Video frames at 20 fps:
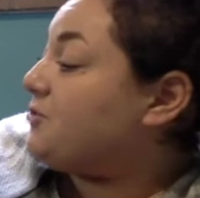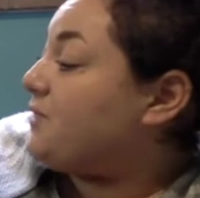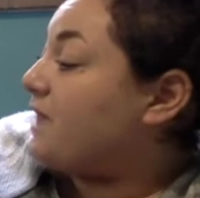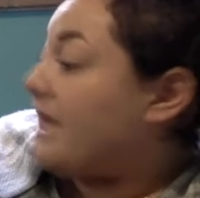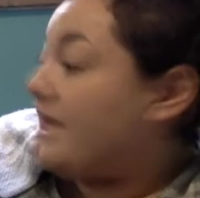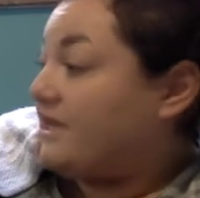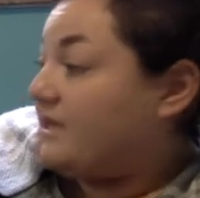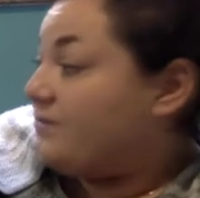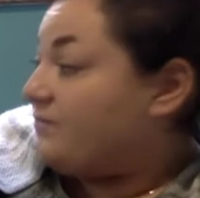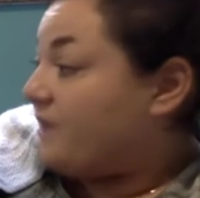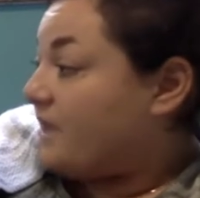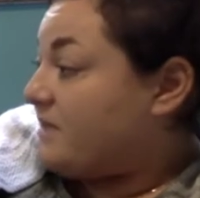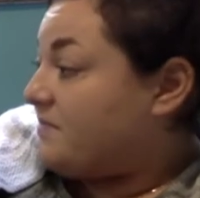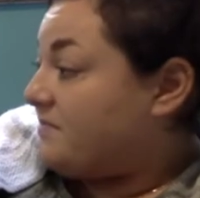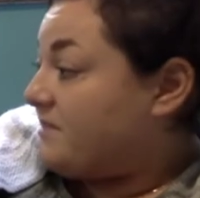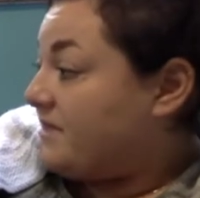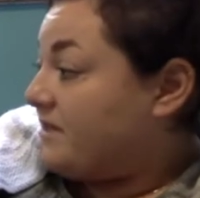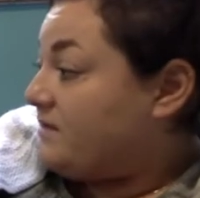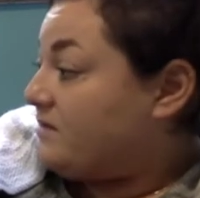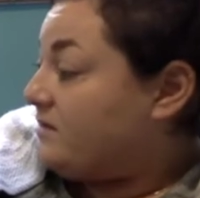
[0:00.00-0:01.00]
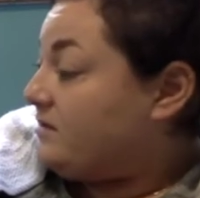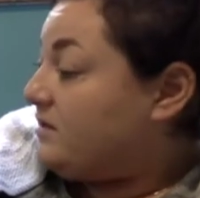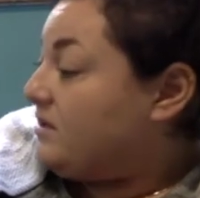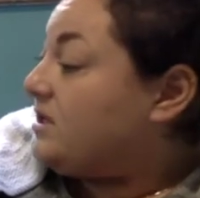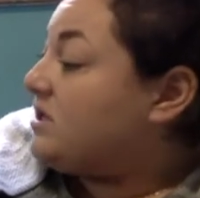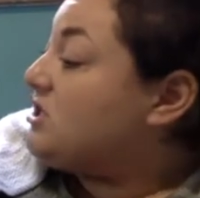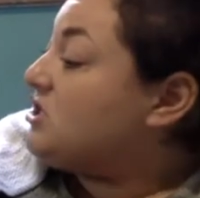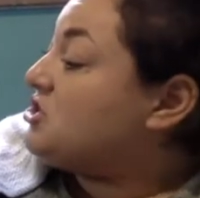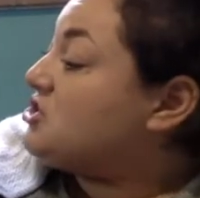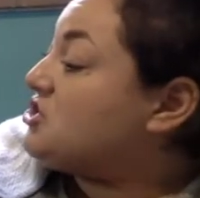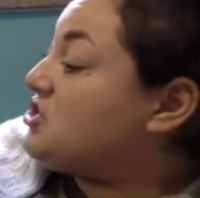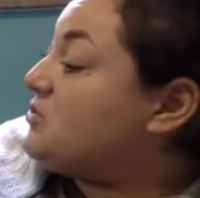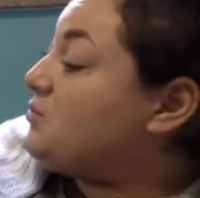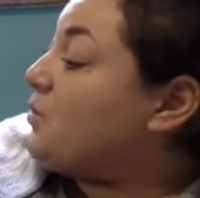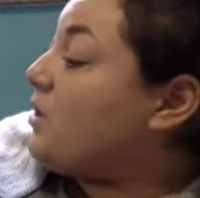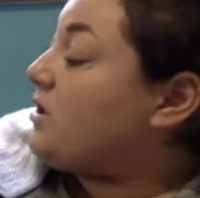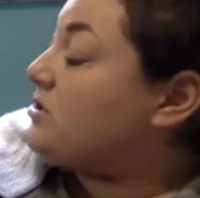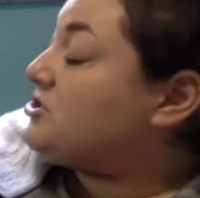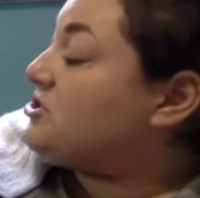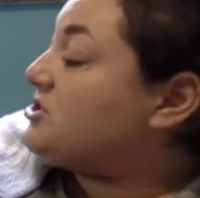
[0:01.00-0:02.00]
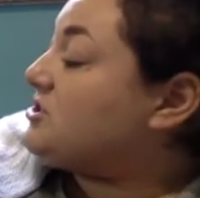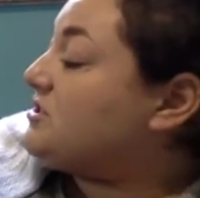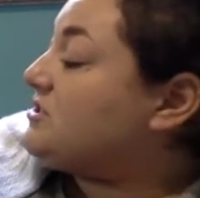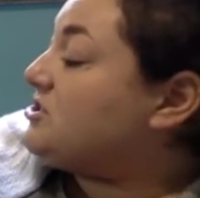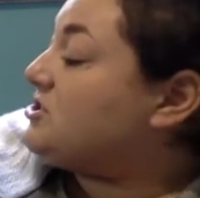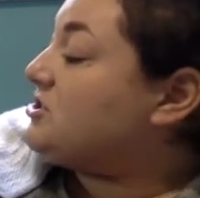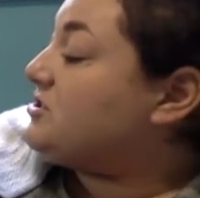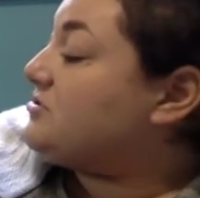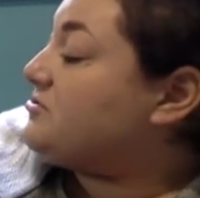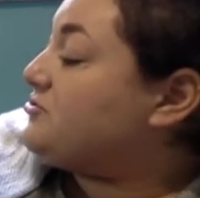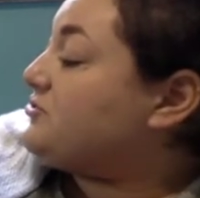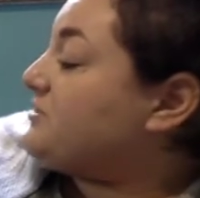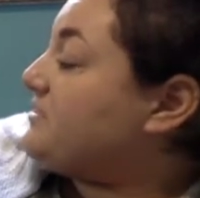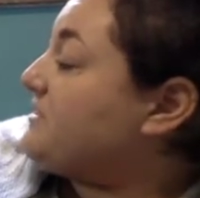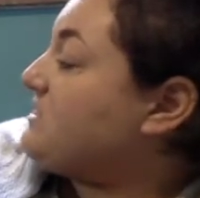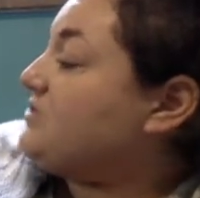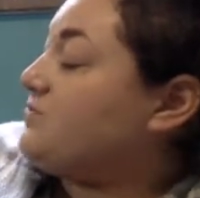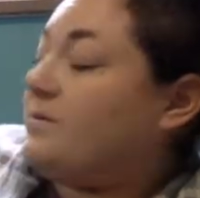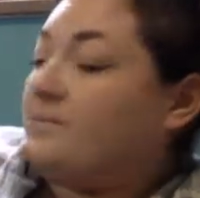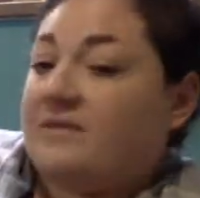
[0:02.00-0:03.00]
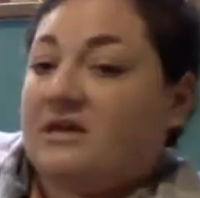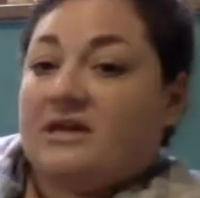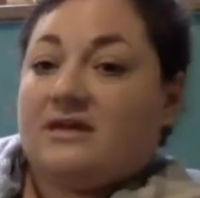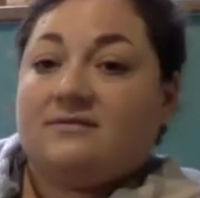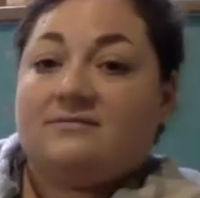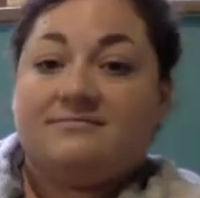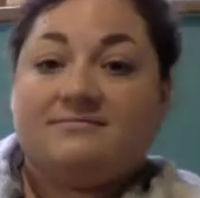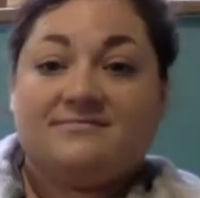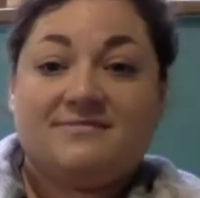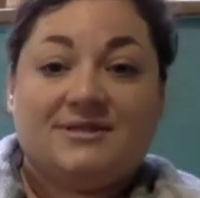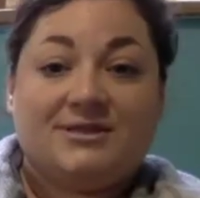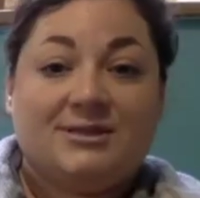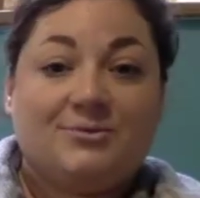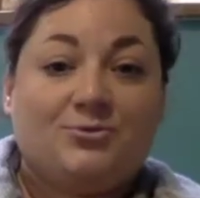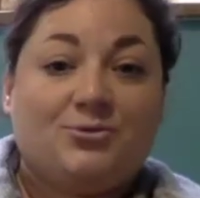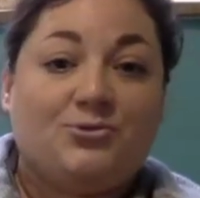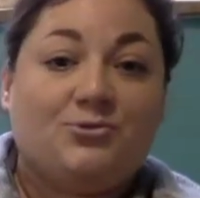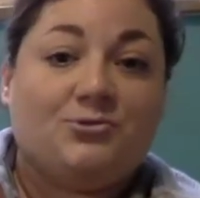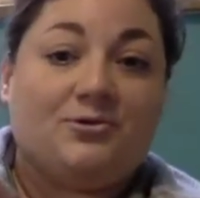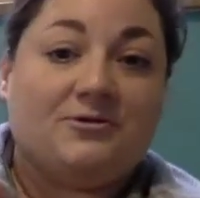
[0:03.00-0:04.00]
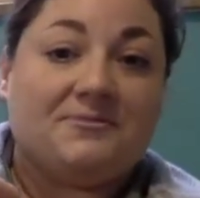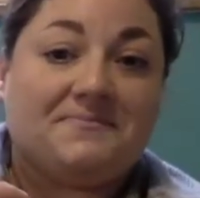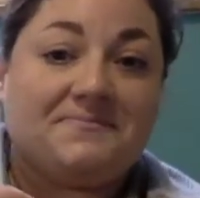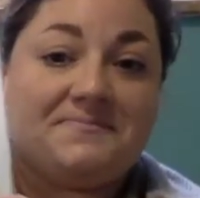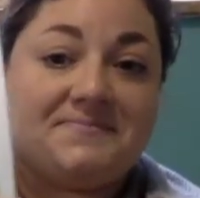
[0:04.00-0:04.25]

red and ripen. She watched the children swimming in the pool.